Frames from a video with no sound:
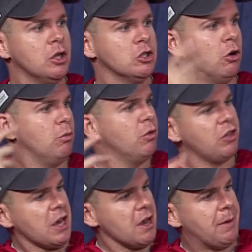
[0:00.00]
So
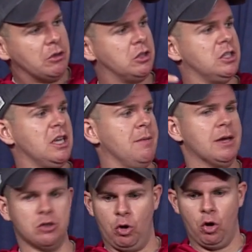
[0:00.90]
thinking about the team
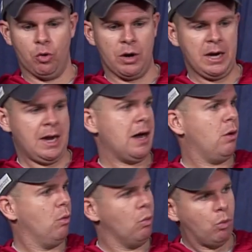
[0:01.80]
as a whole right
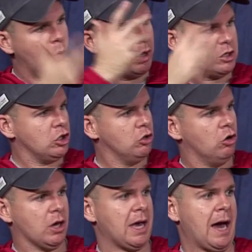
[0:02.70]
now, what do you
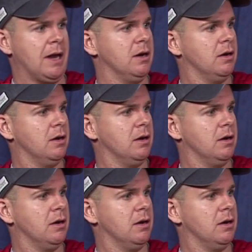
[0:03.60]
look at